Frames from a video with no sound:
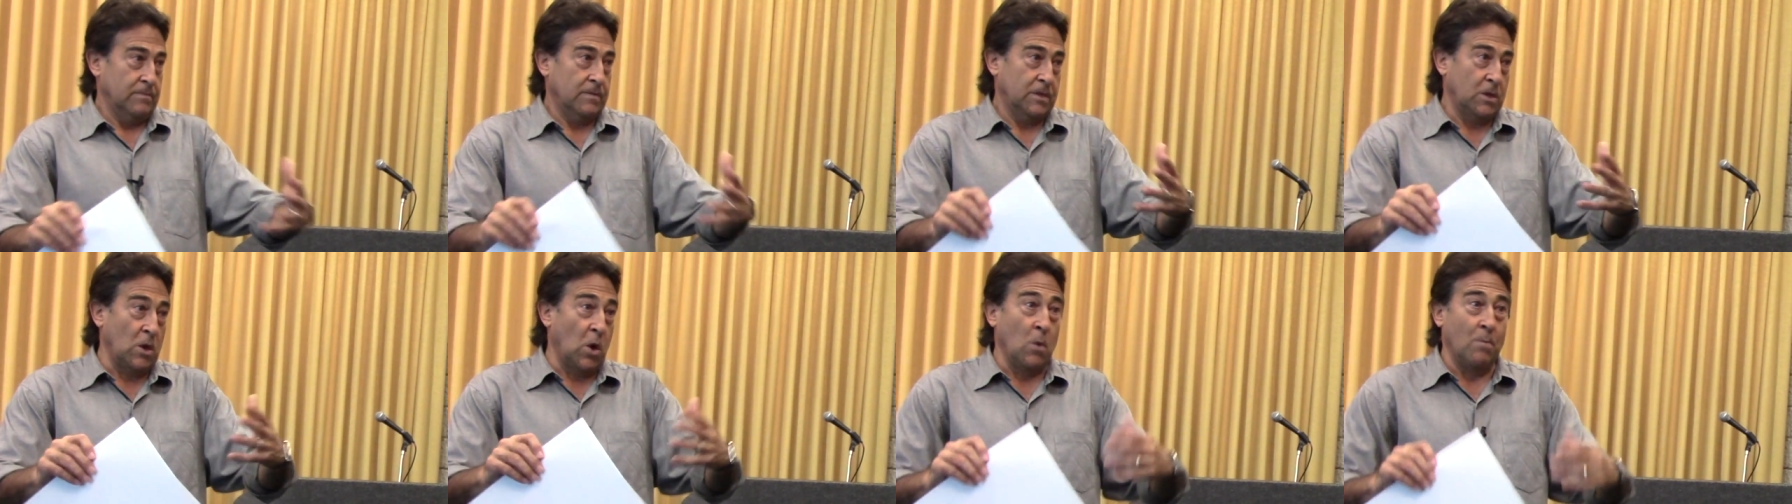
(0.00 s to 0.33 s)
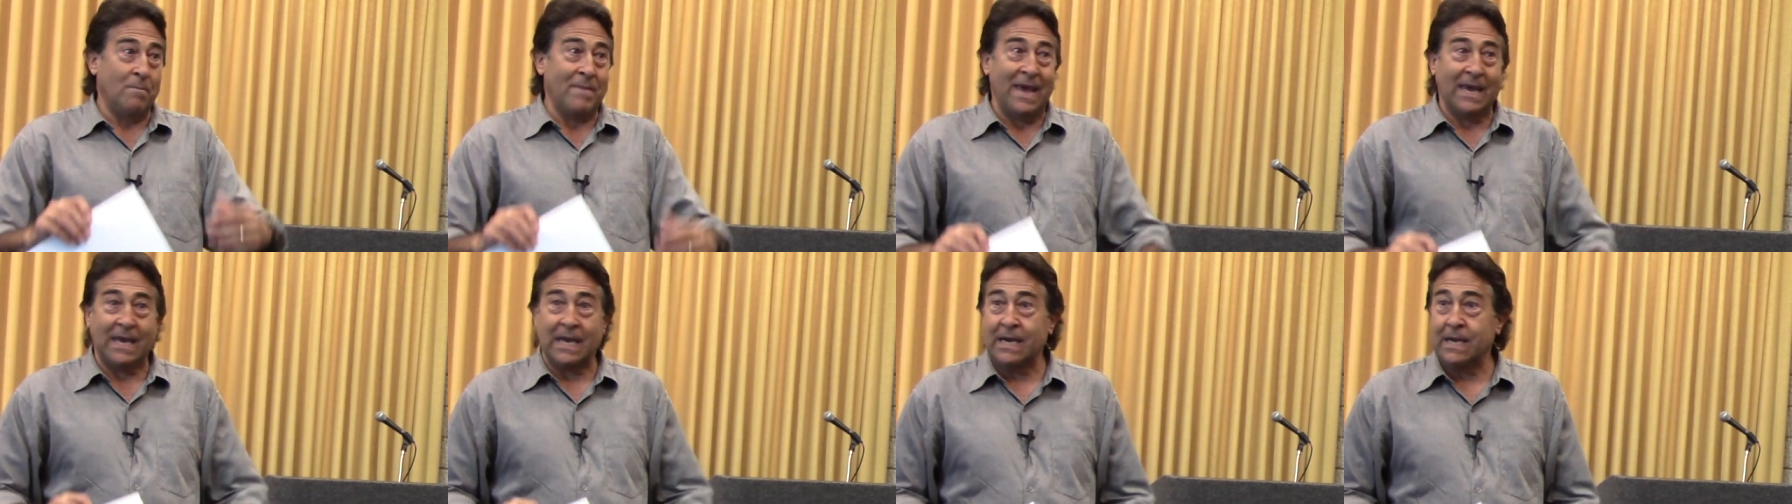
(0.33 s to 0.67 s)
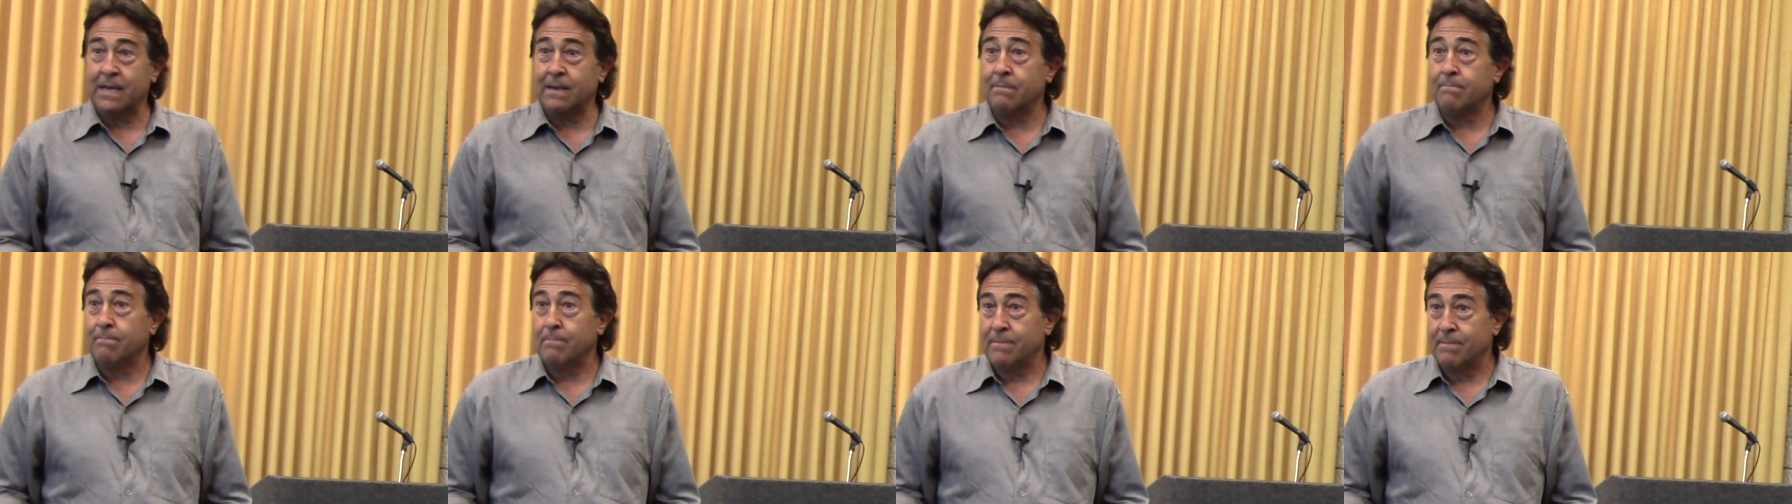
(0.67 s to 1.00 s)
don't make
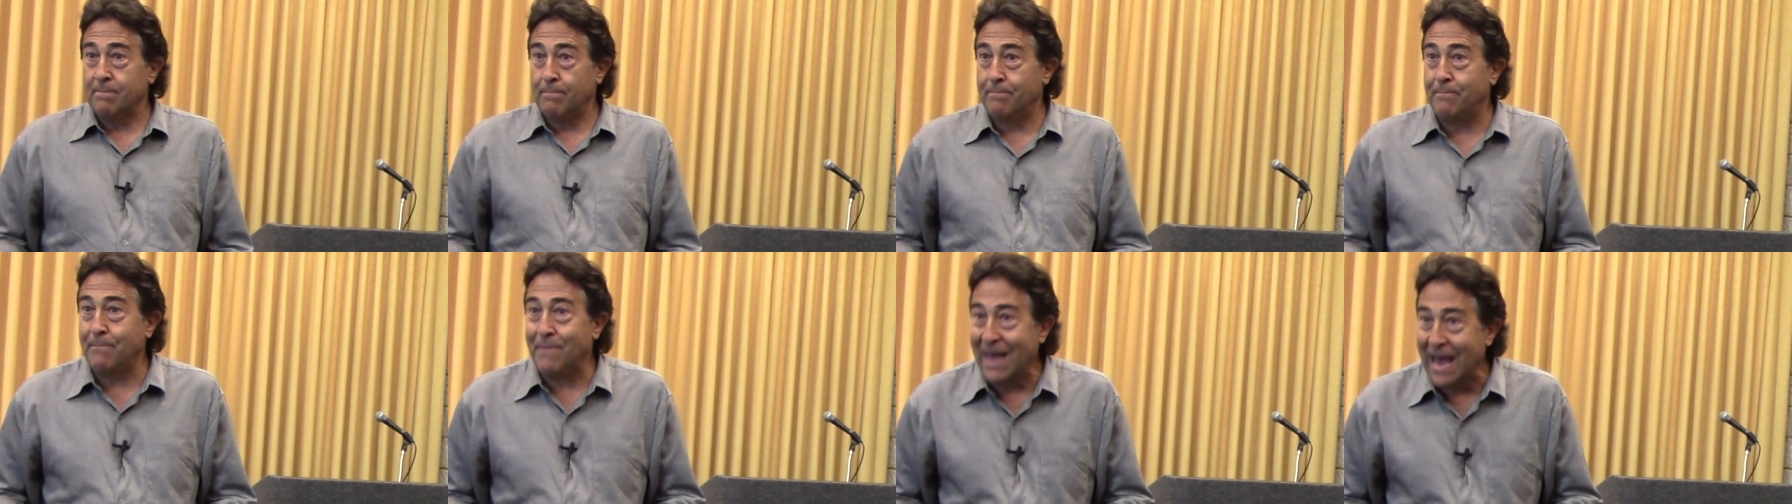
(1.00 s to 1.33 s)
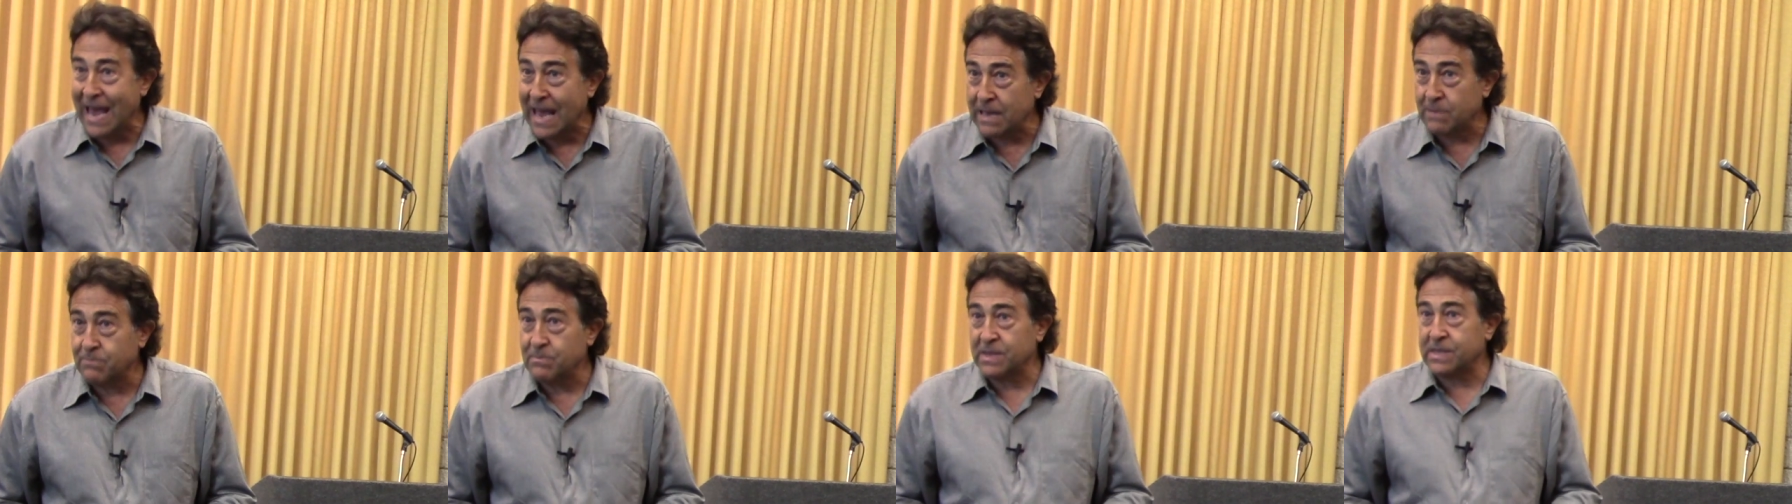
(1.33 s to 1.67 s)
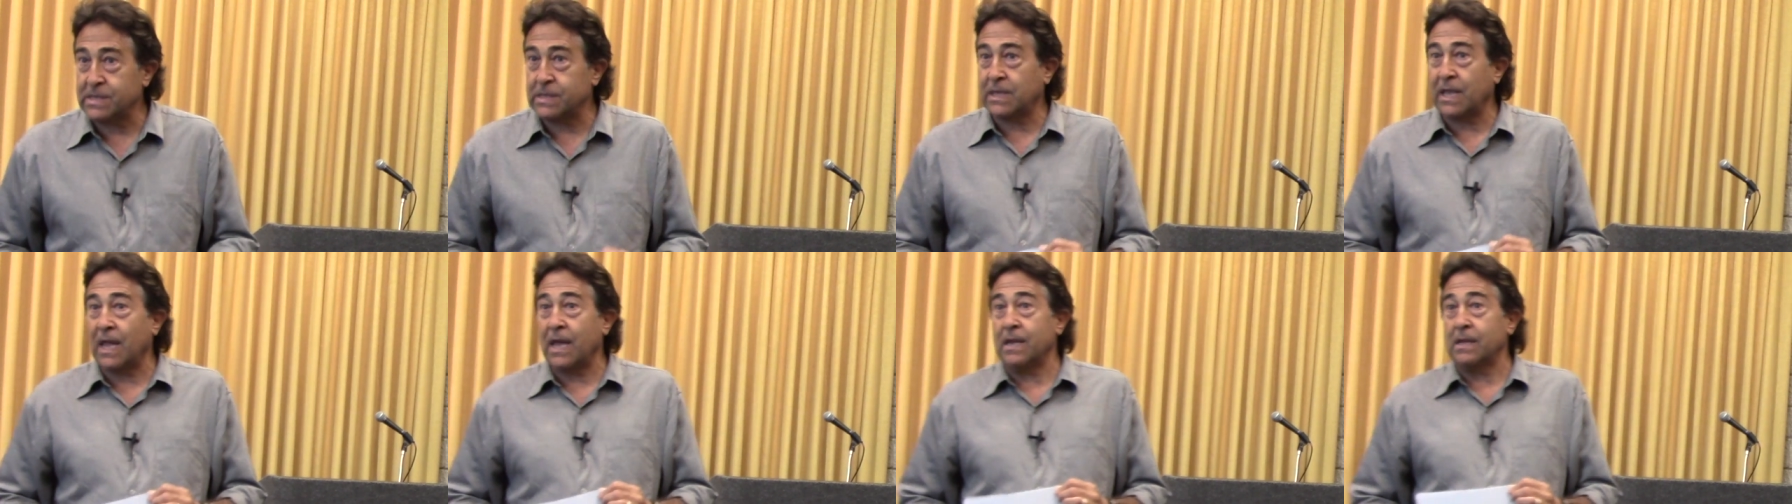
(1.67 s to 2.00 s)
any bad
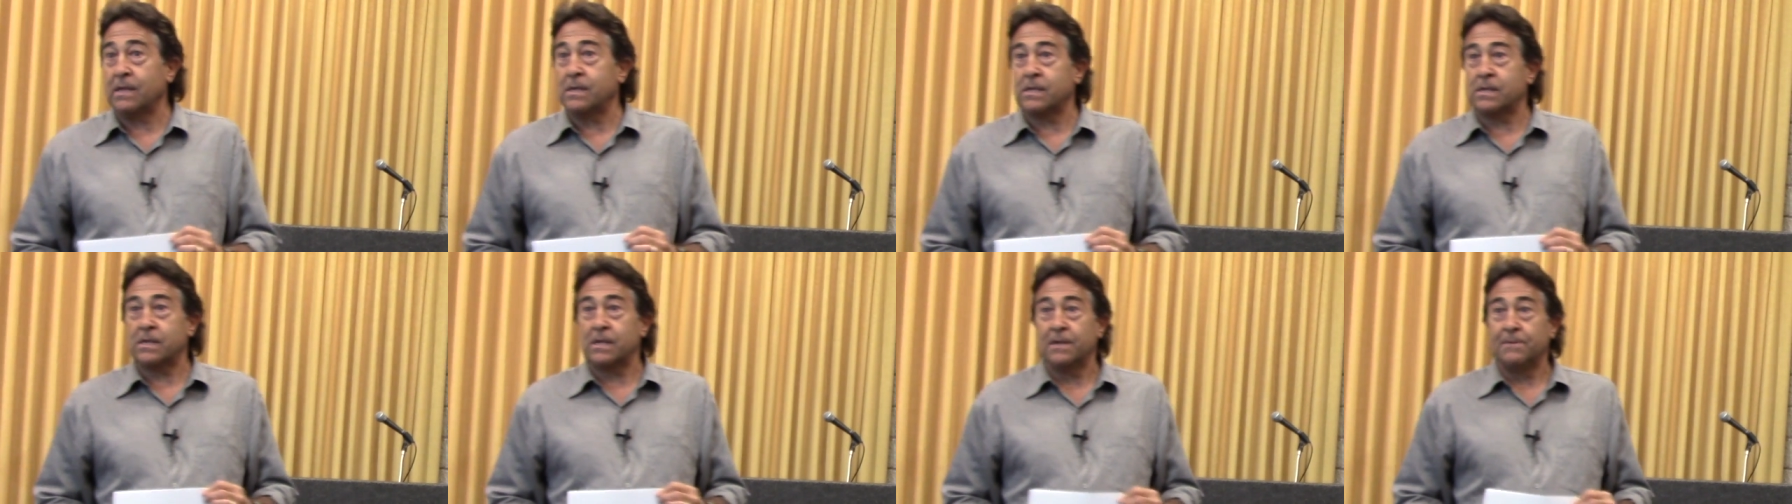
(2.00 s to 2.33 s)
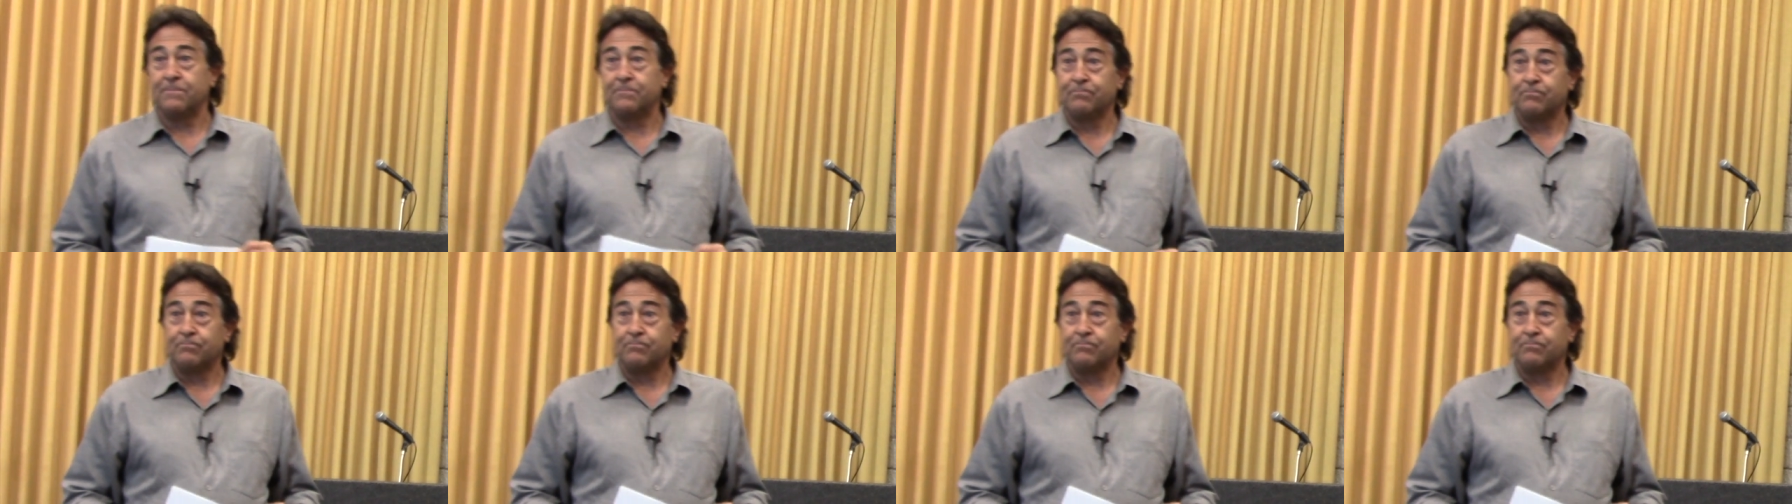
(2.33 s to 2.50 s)
mistakes,